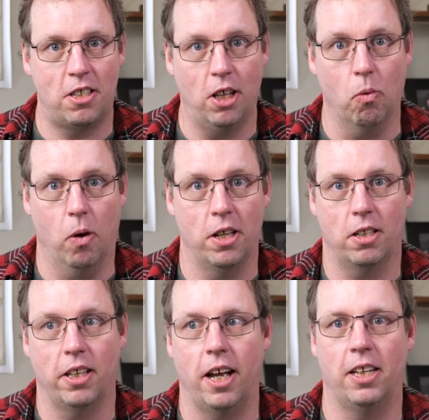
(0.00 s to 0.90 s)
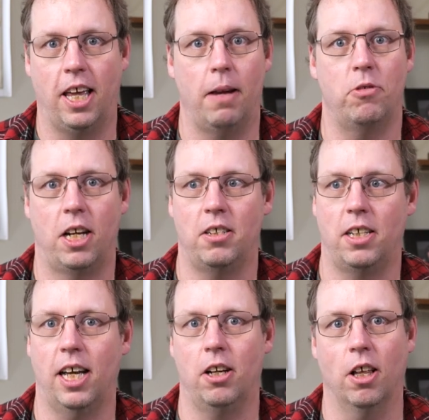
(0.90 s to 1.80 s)
It still was a
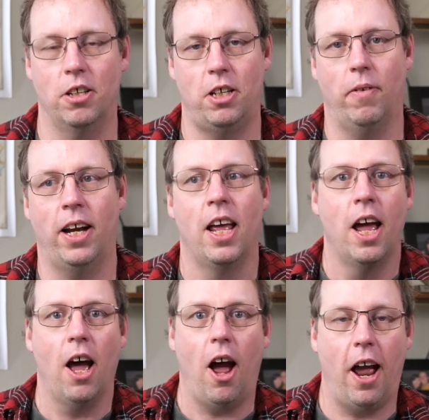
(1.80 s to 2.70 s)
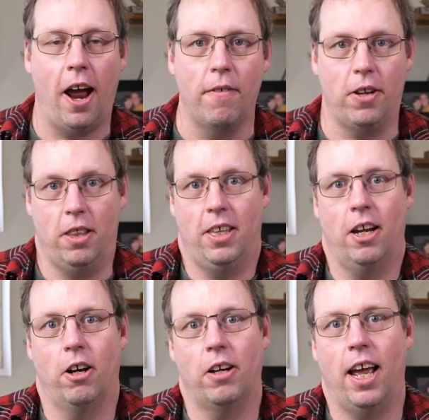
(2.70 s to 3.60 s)
game-changing technology, right? The
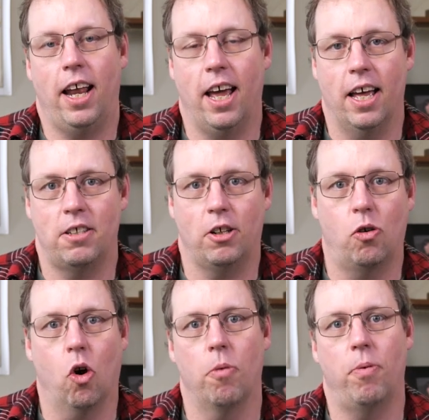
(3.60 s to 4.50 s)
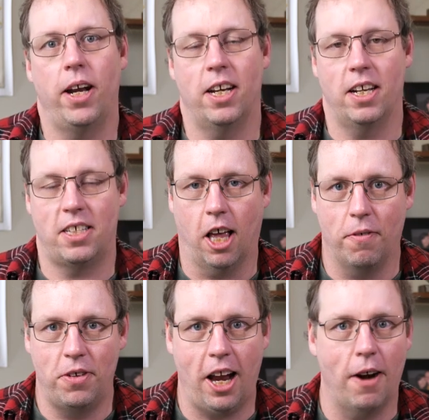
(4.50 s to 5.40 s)
internet has incorporated
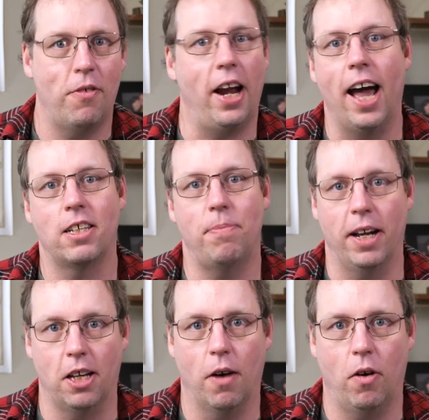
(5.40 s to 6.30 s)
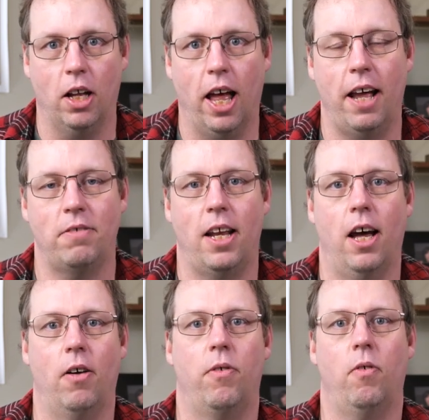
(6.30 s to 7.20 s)
itself into every aspect of our lives
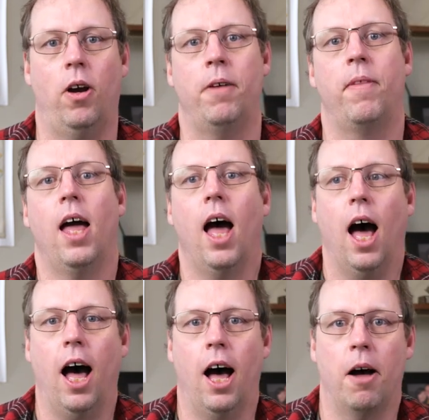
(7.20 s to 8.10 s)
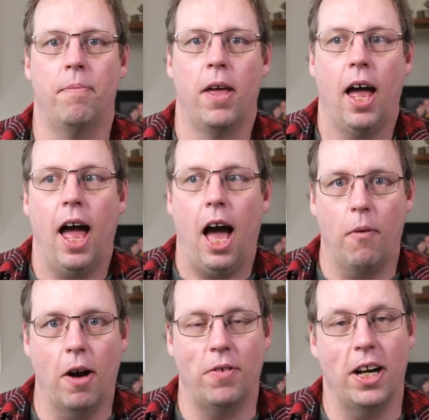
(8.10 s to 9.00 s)
now, right?
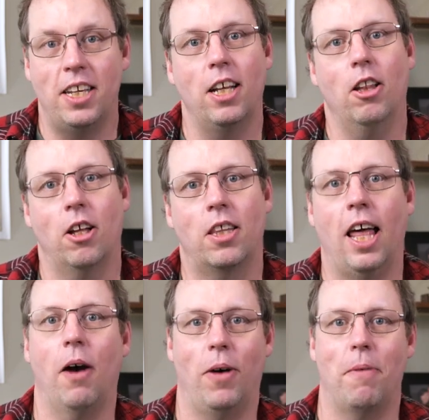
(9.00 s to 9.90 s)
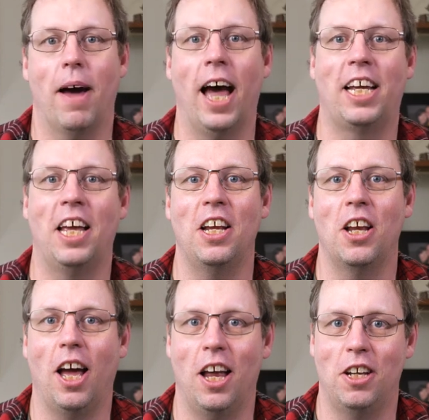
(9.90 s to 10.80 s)
However, it didn't look that way back
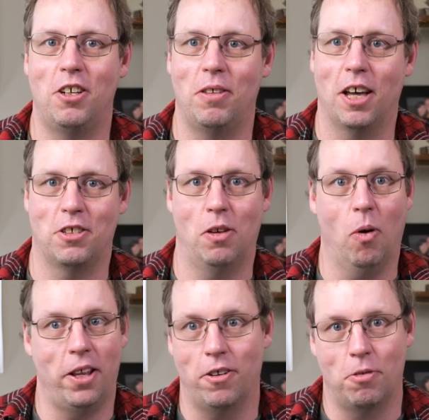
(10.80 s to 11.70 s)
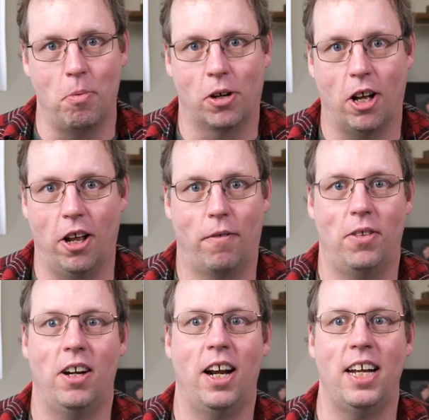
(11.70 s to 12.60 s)
in 2001. There's people calling for
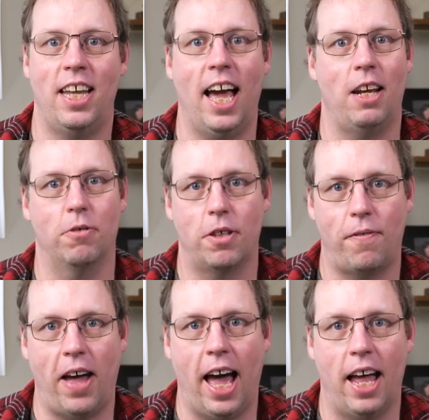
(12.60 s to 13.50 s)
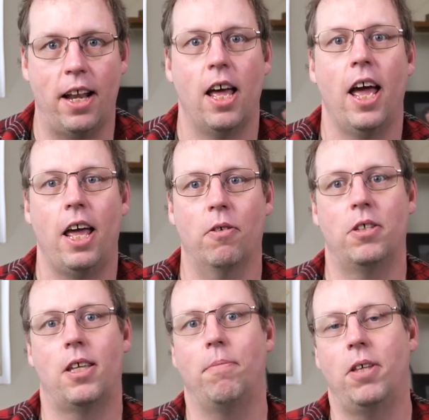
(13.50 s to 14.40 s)
the internet dead. It was a fad. It
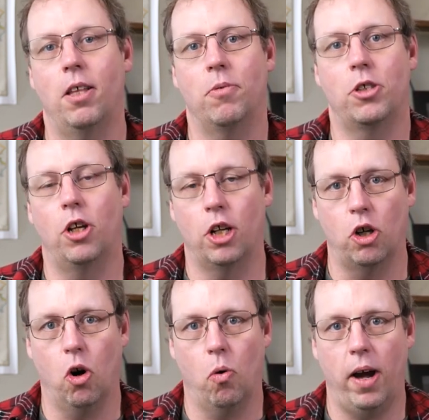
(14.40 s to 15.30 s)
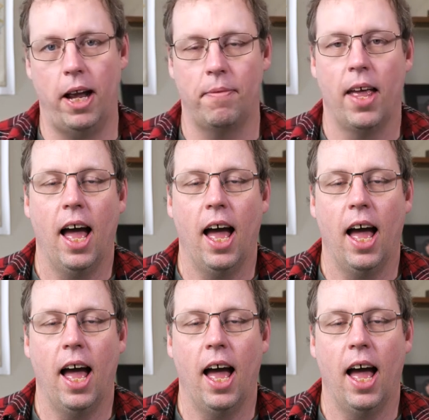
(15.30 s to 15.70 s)
was something that was going to go away.